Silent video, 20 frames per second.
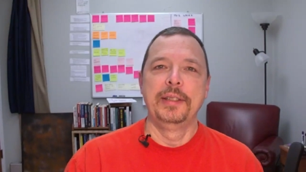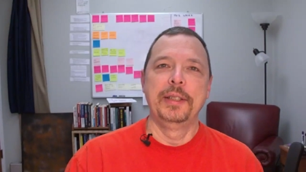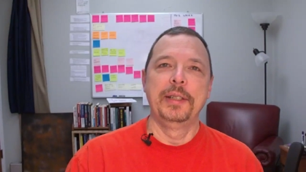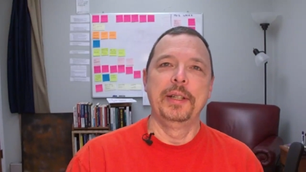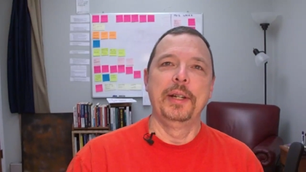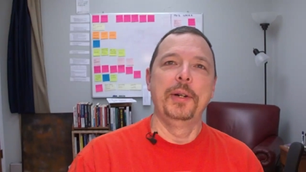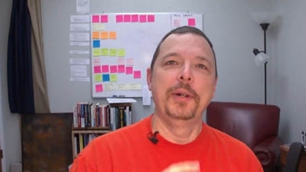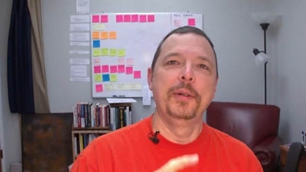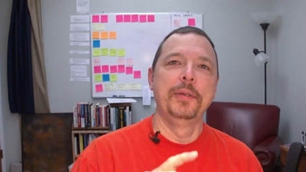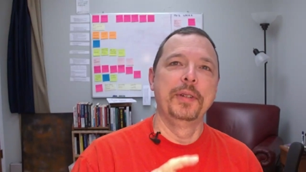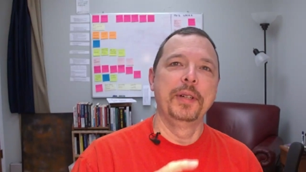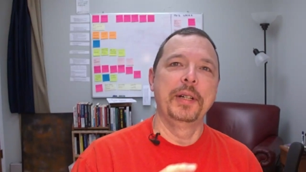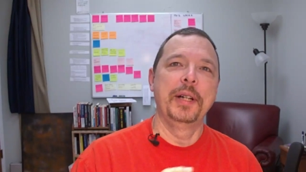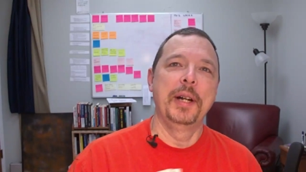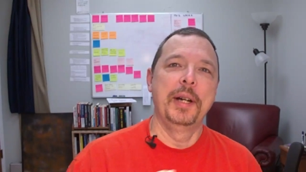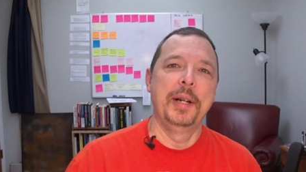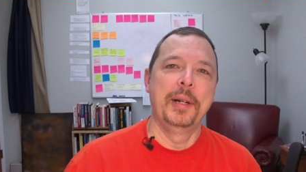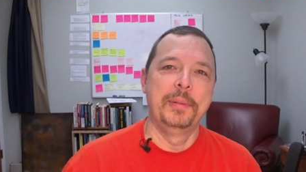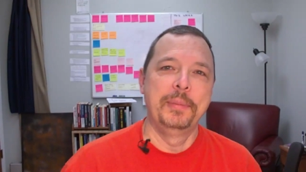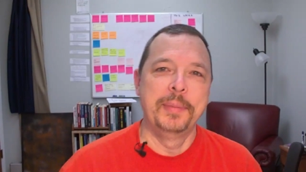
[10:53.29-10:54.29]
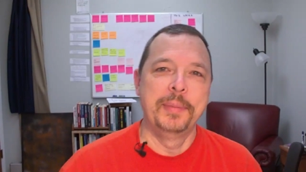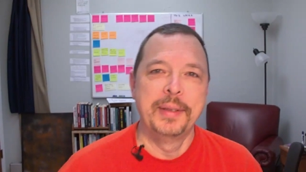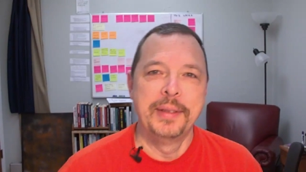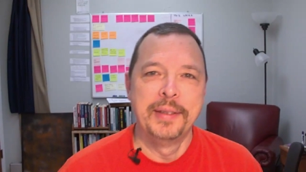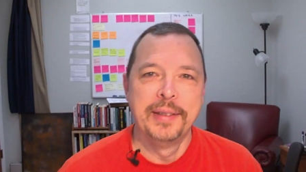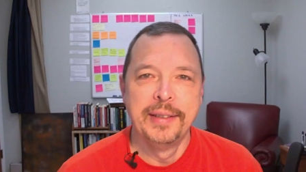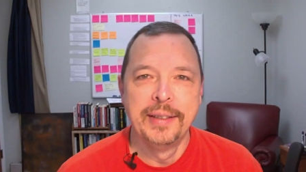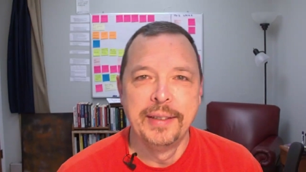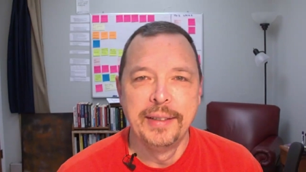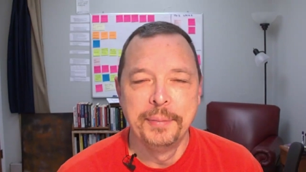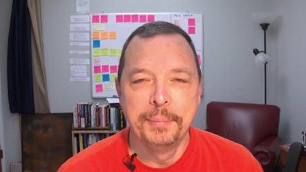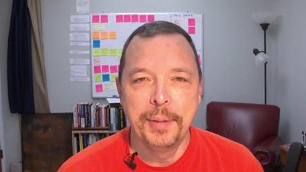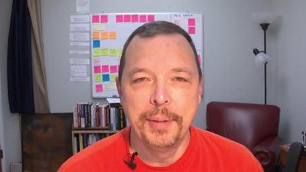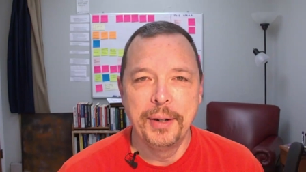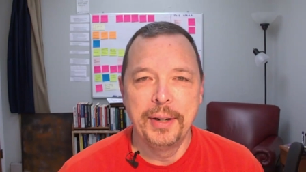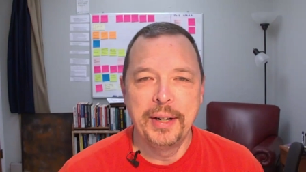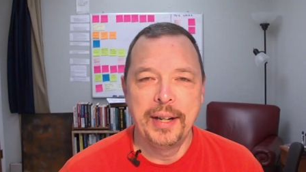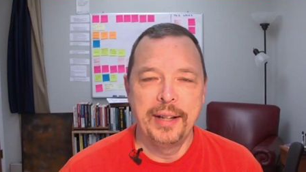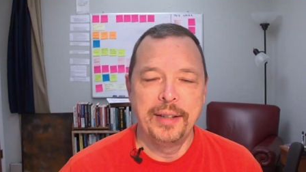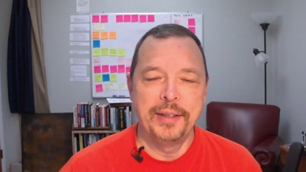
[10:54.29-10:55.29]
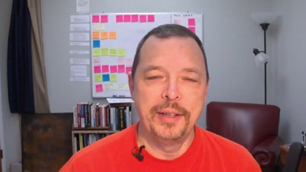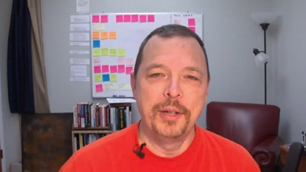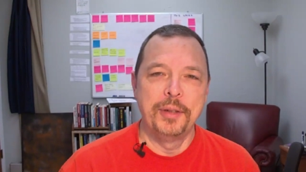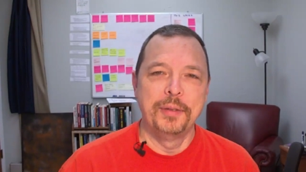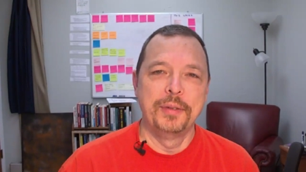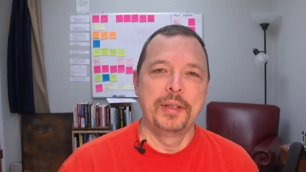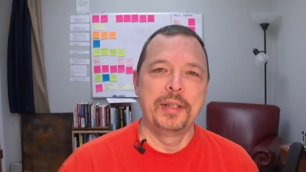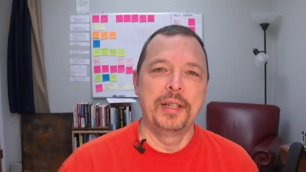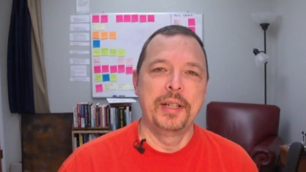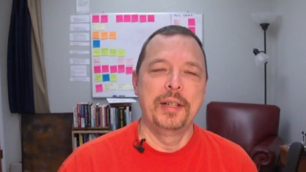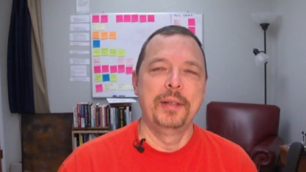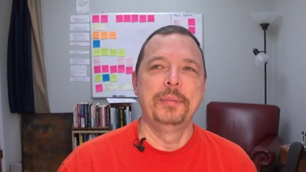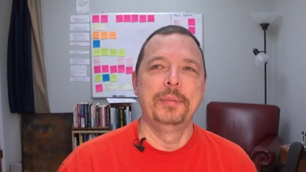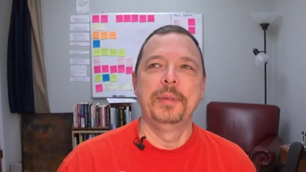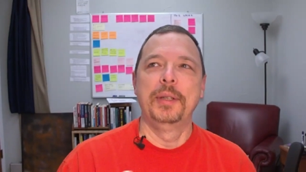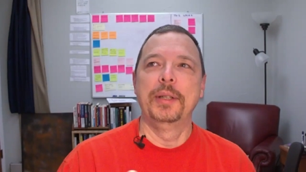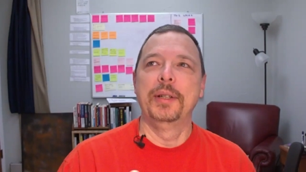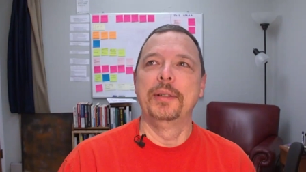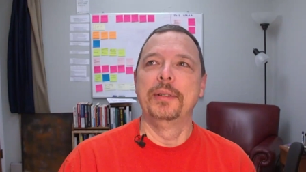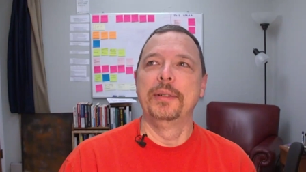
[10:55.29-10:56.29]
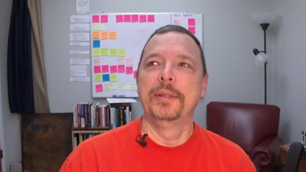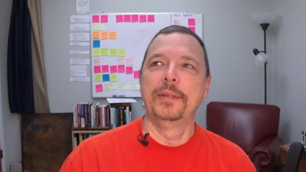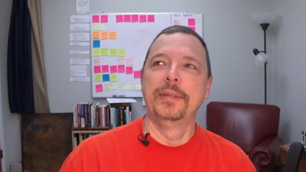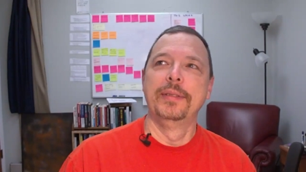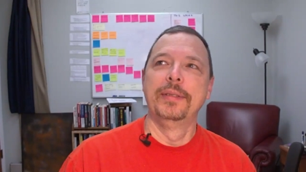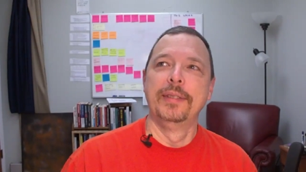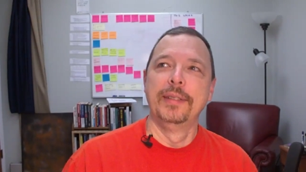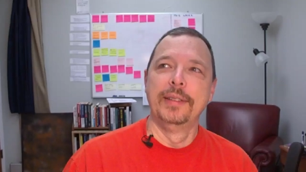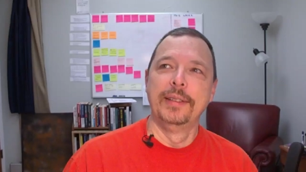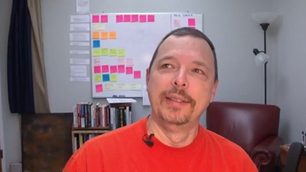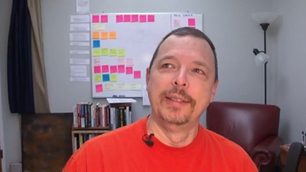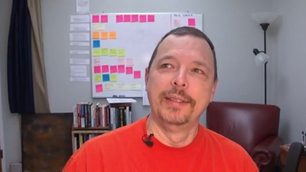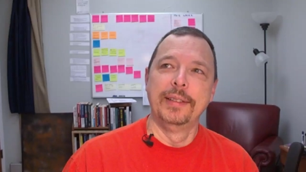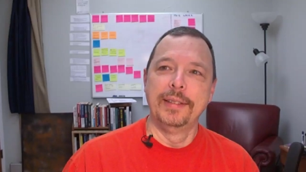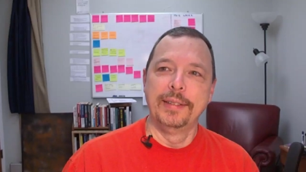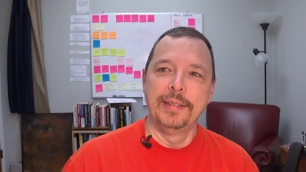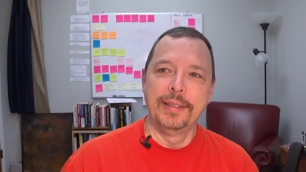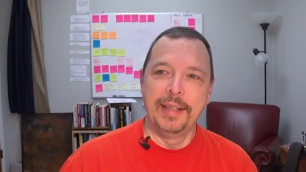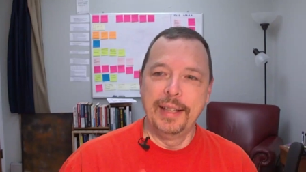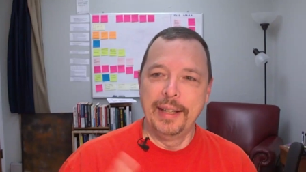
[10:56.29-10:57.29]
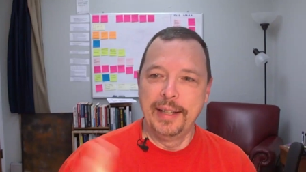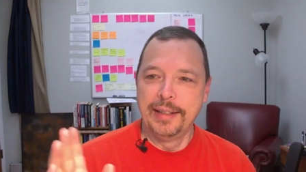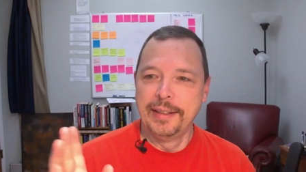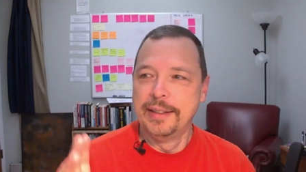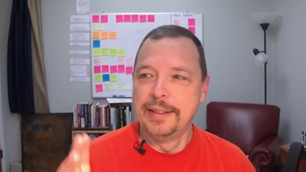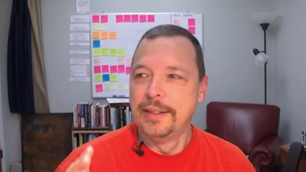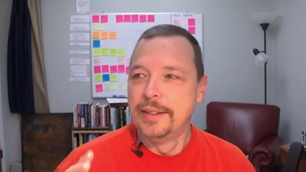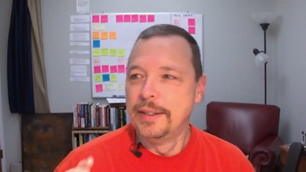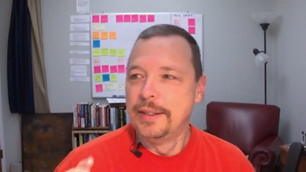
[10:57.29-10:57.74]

To overcome burnout, overcome, no. Yeah.